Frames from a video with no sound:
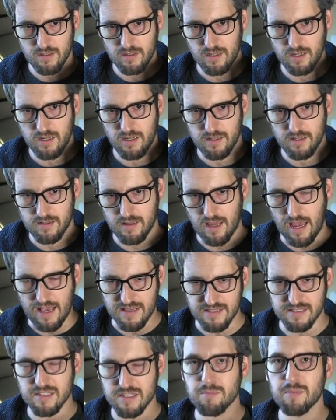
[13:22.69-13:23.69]
It
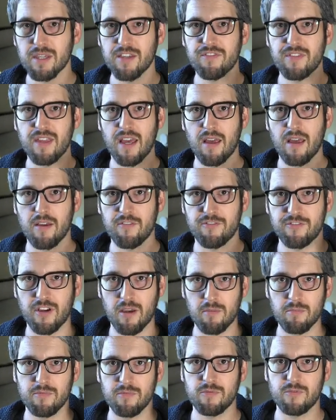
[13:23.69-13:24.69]
asks me if
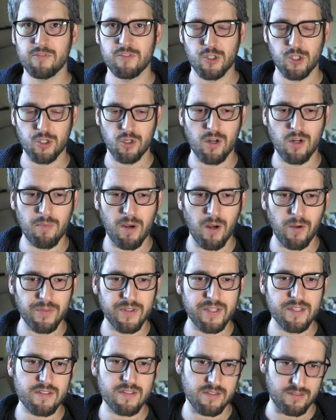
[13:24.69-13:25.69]
I'm sure about
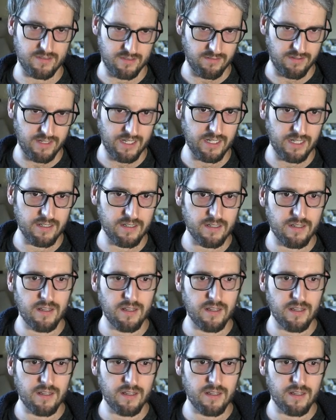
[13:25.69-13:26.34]
this, all right?